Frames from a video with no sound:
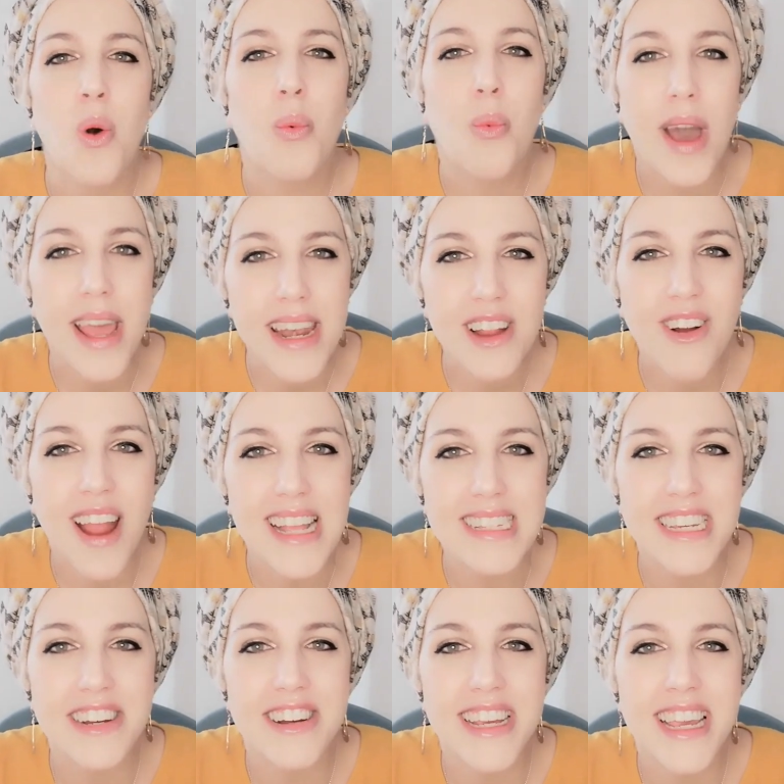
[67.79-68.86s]
One
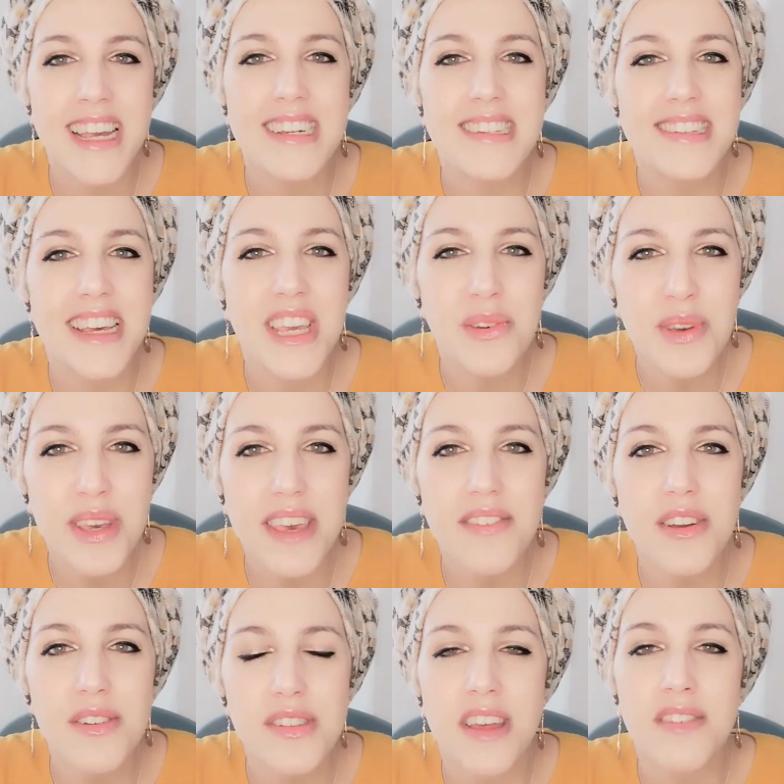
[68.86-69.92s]
criteria is that you
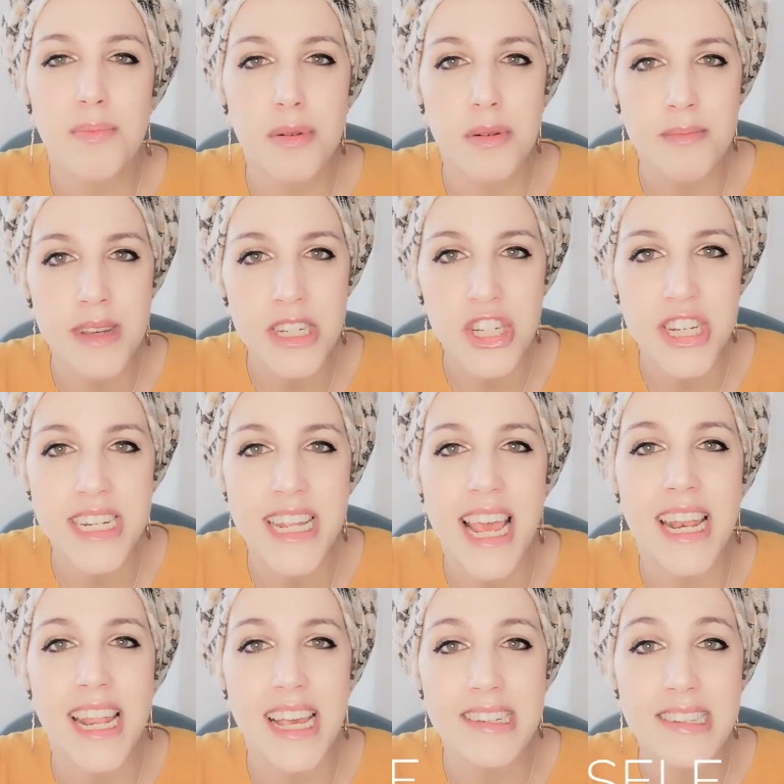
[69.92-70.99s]
give yourself permission
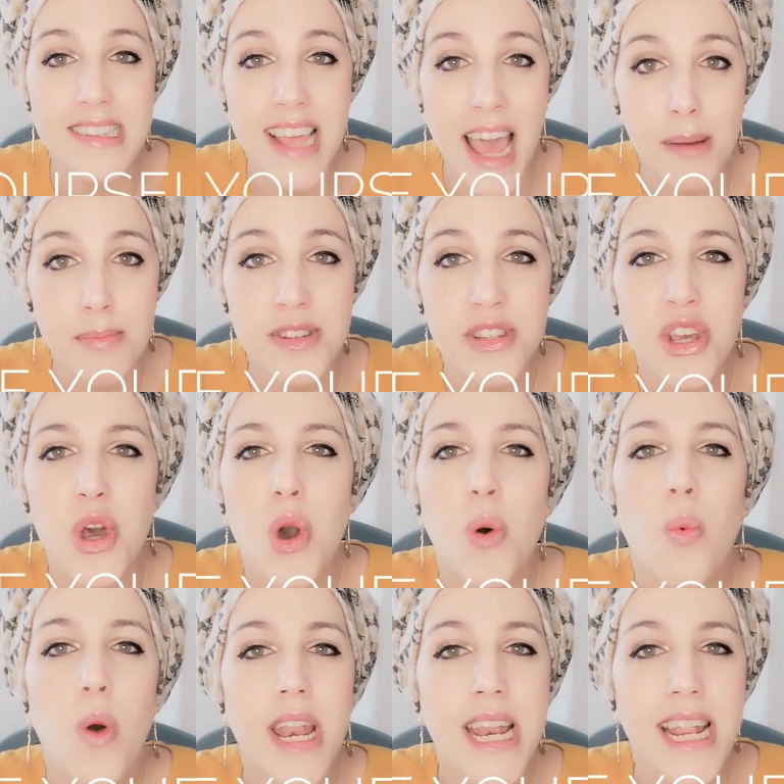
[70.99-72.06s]
and accept
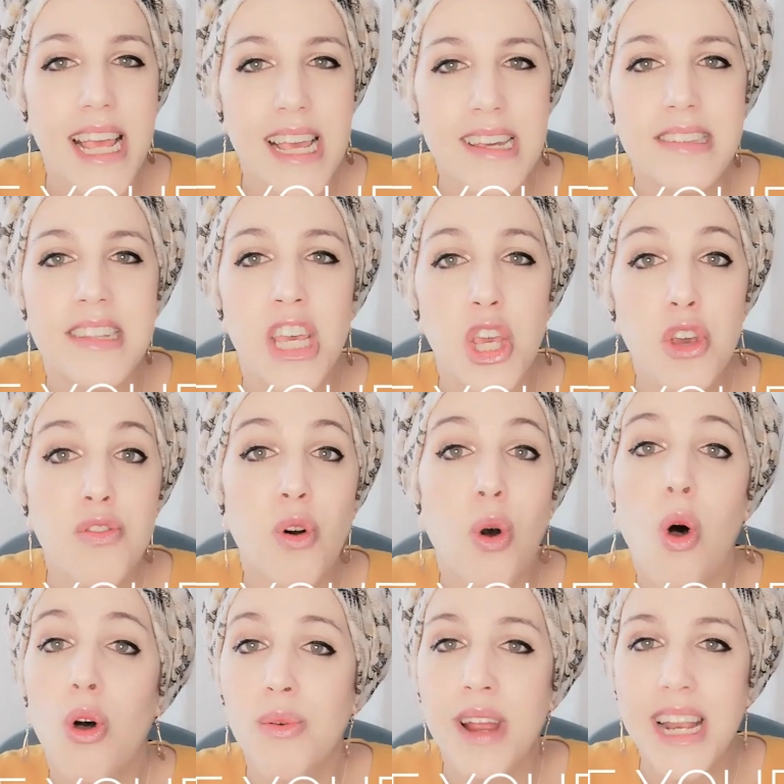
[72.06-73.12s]
what it is that you've
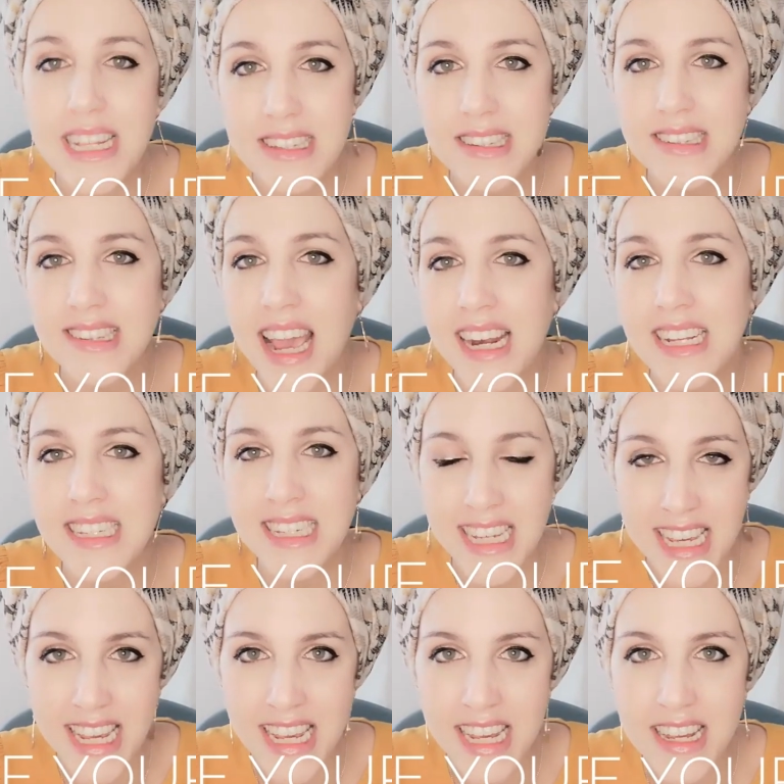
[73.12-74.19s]
already decided to
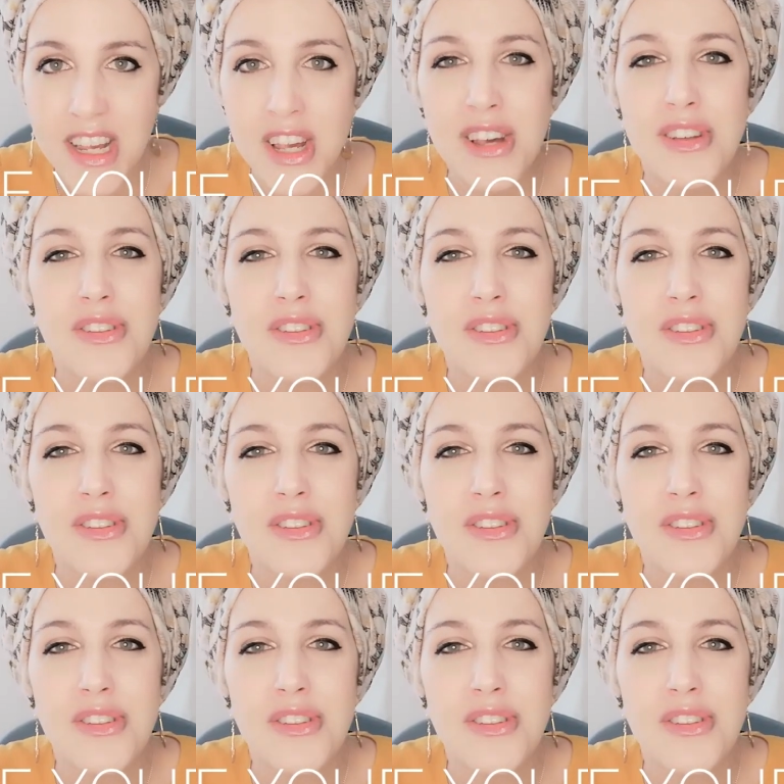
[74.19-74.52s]
eat.